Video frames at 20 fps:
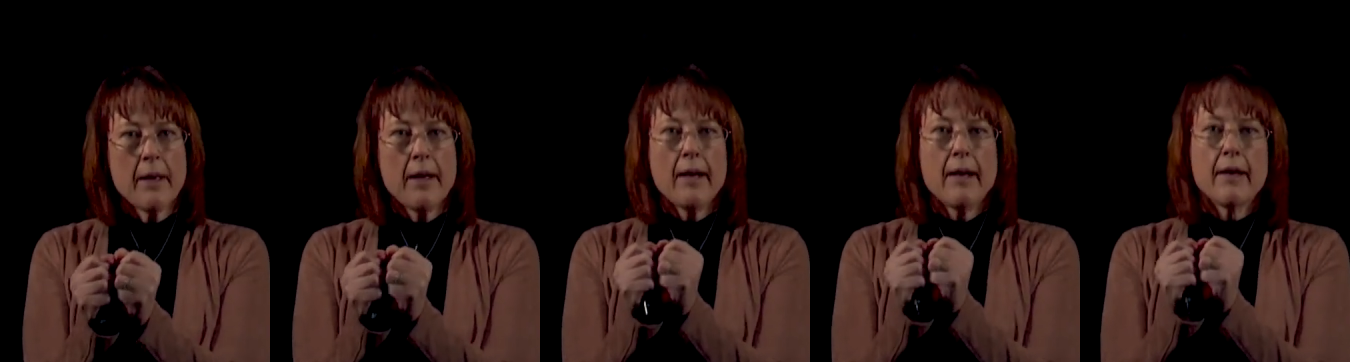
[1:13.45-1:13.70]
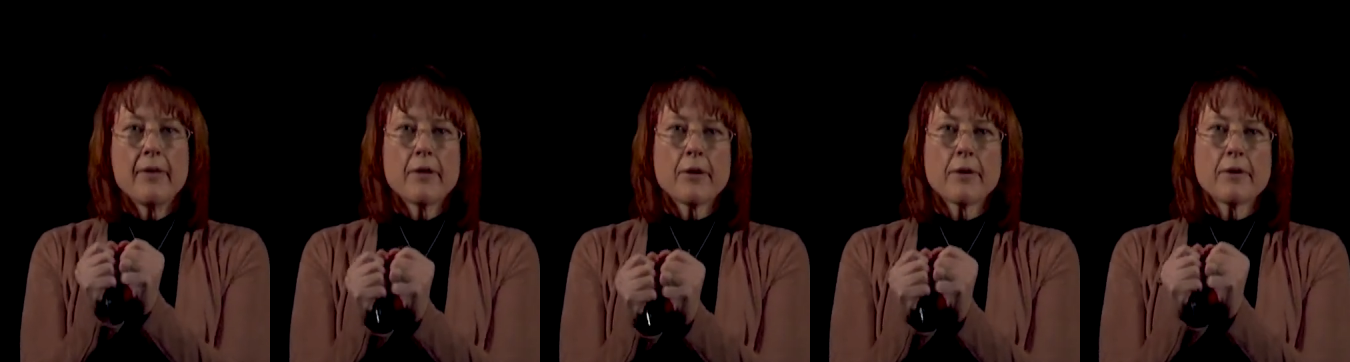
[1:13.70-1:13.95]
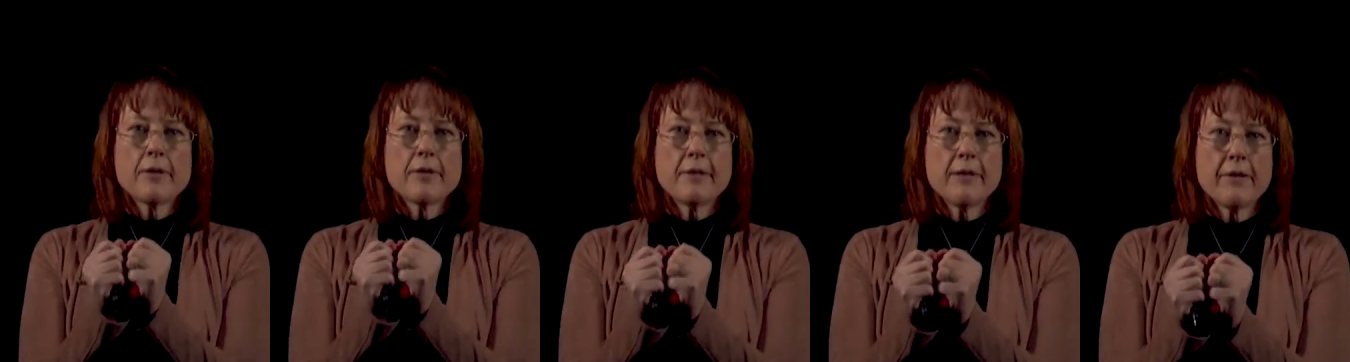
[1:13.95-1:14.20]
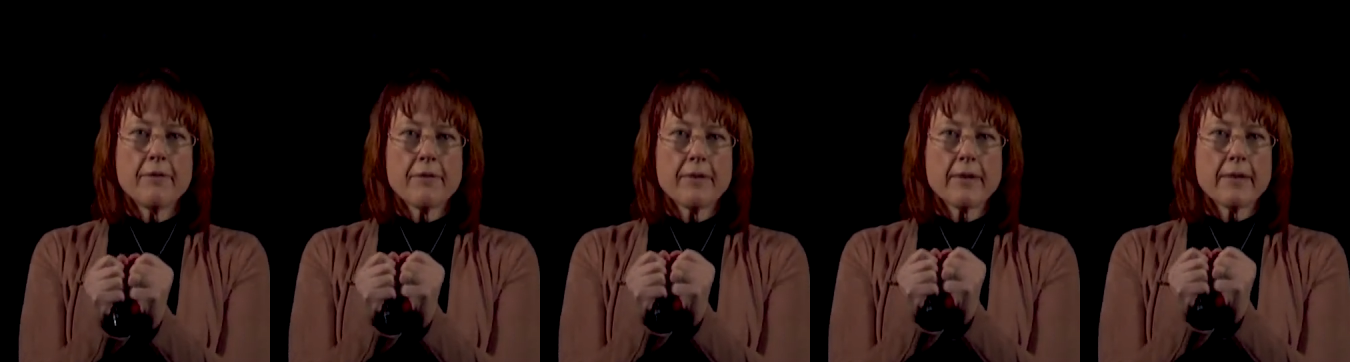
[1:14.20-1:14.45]
And there are
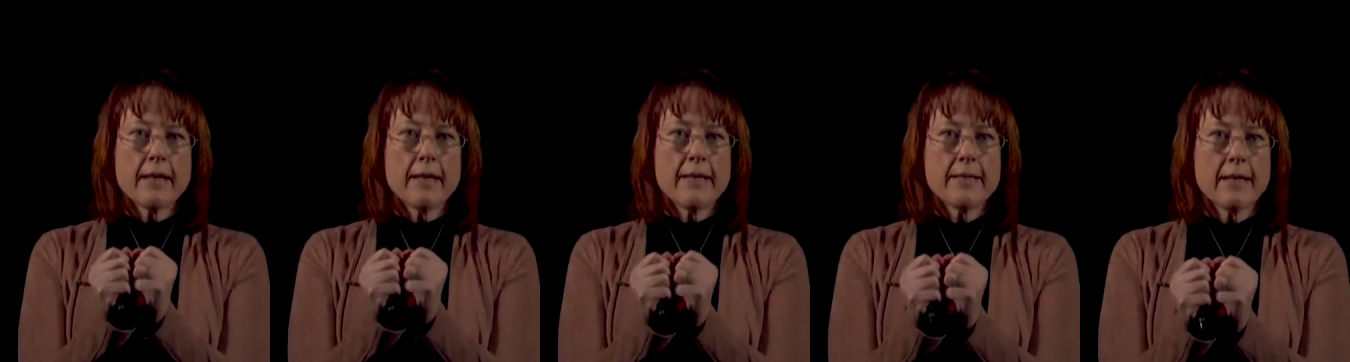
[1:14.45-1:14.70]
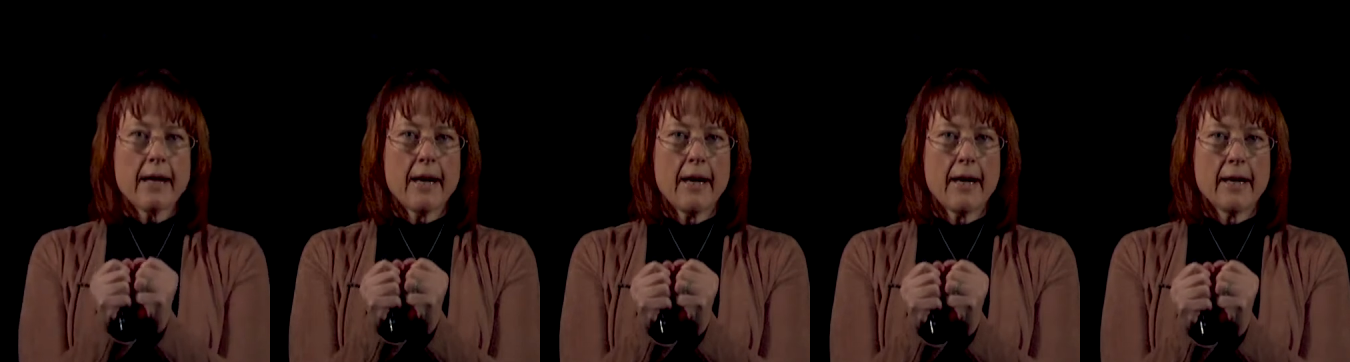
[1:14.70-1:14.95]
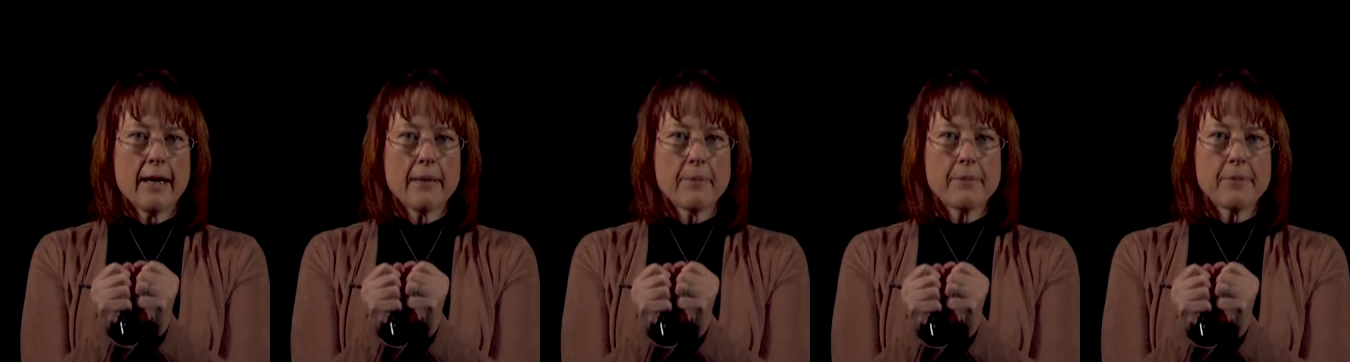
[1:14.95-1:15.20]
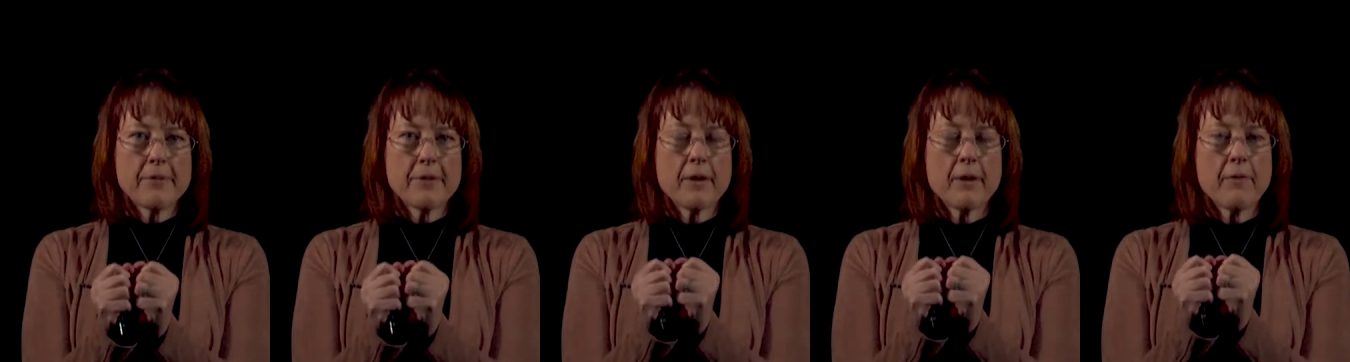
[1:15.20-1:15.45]
different
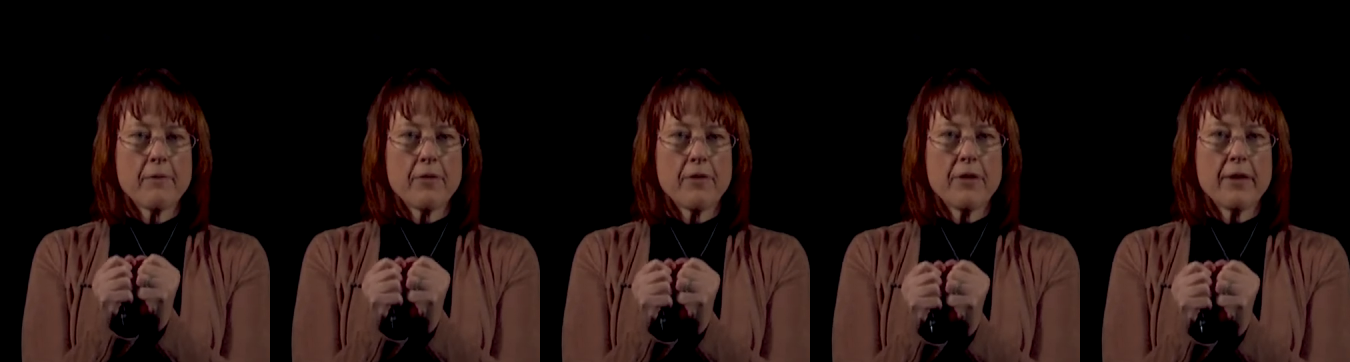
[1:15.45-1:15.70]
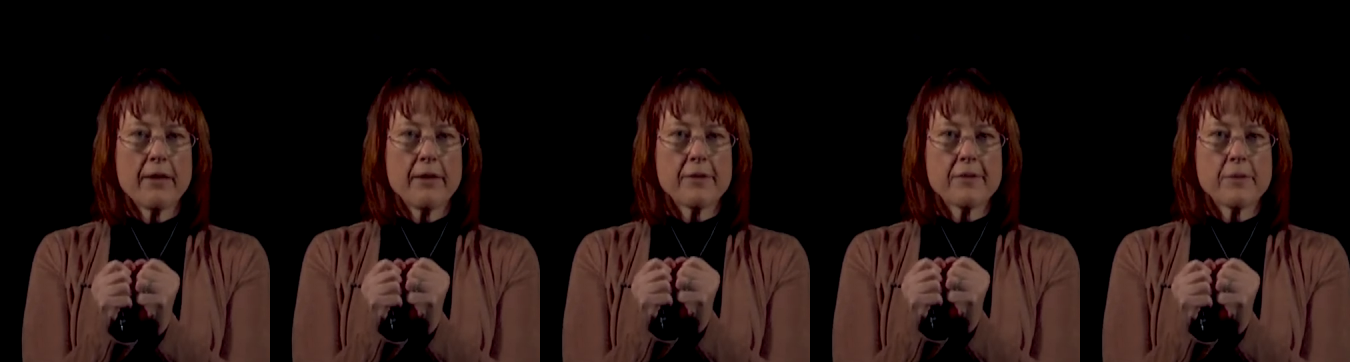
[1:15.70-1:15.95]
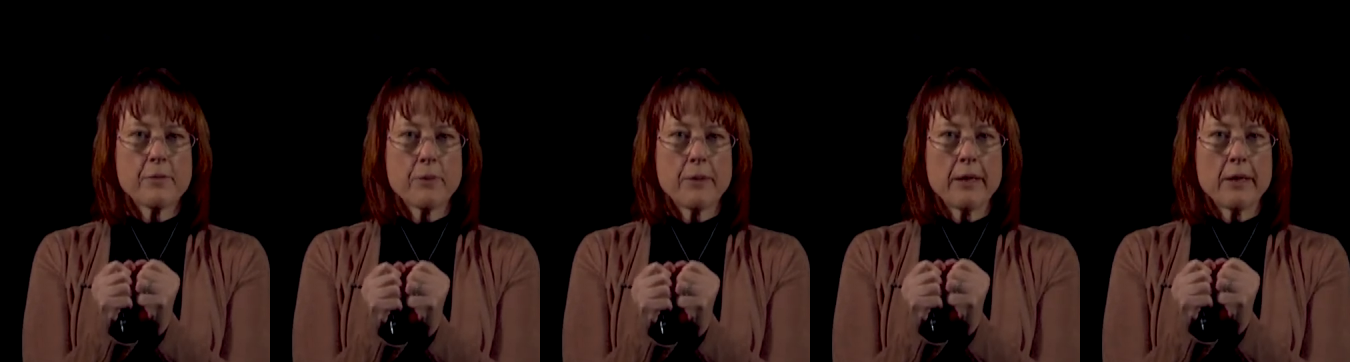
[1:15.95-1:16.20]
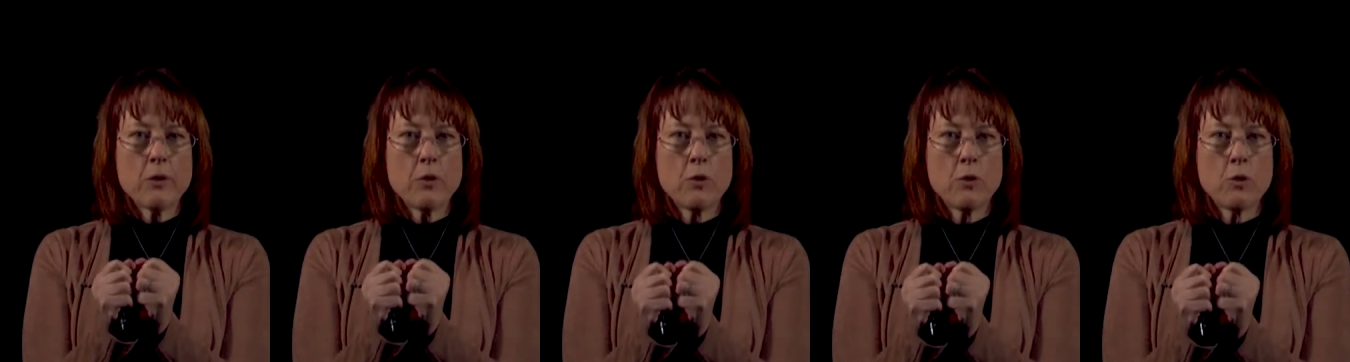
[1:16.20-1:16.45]
types of things that we
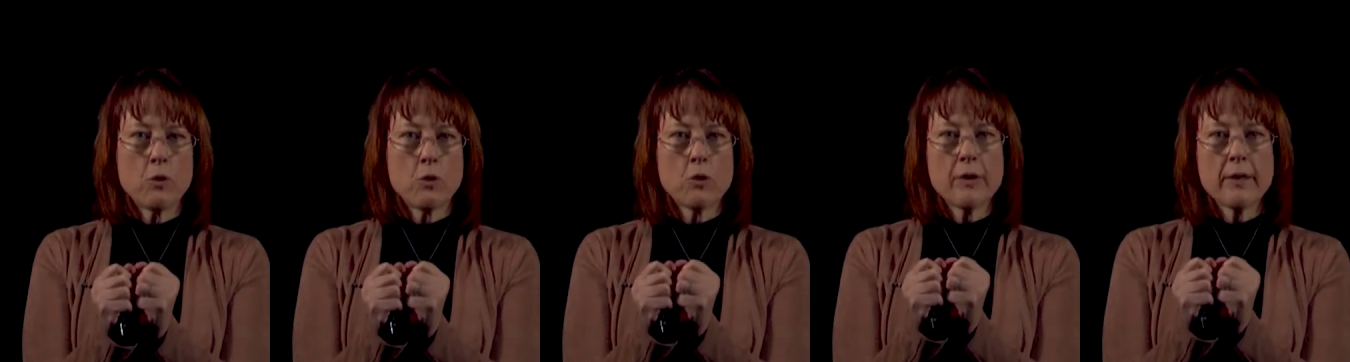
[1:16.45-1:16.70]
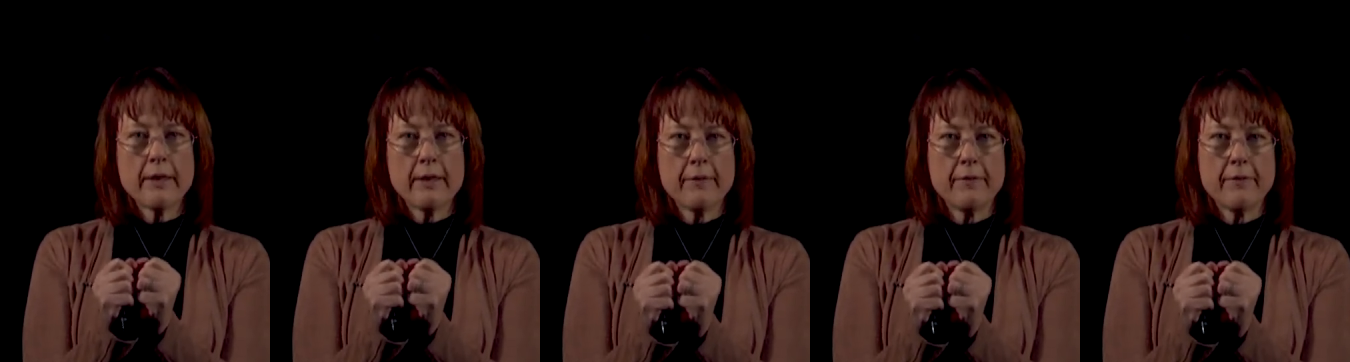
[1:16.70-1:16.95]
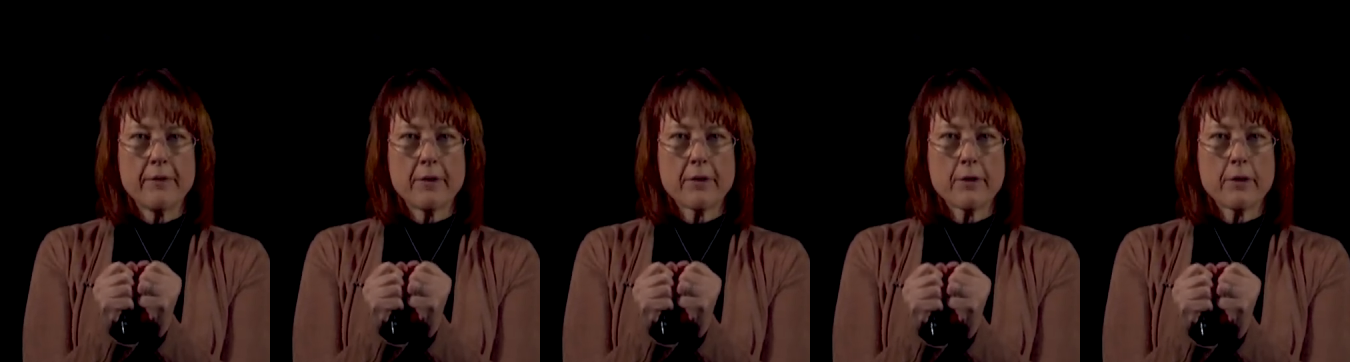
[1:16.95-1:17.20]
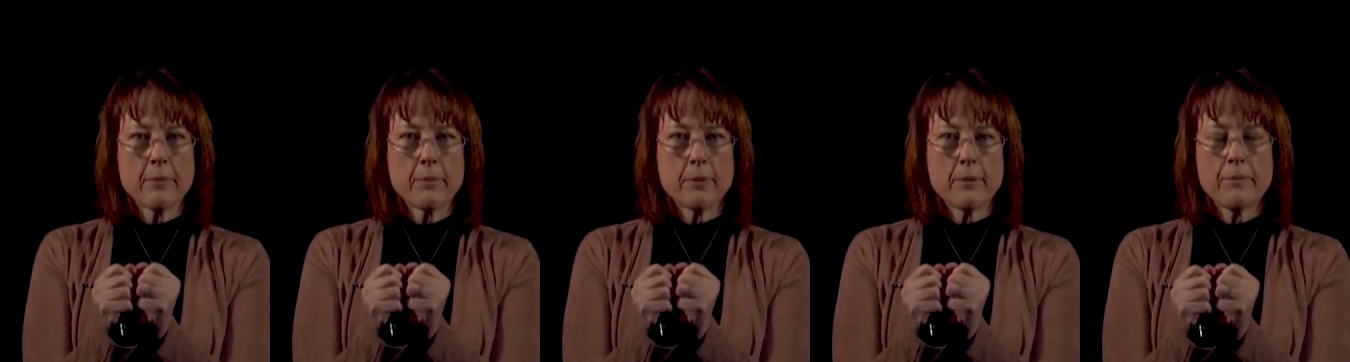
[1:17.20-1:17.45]
can hold in a
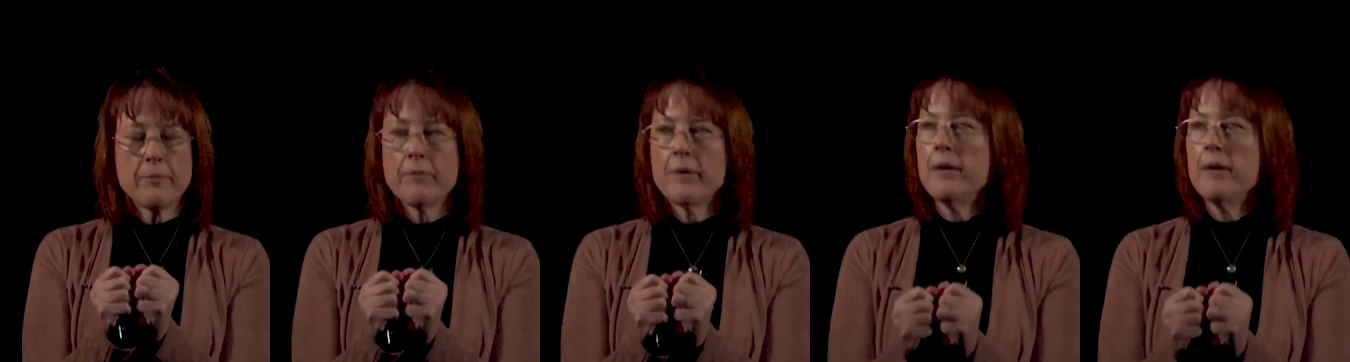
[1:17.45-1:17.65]
variable.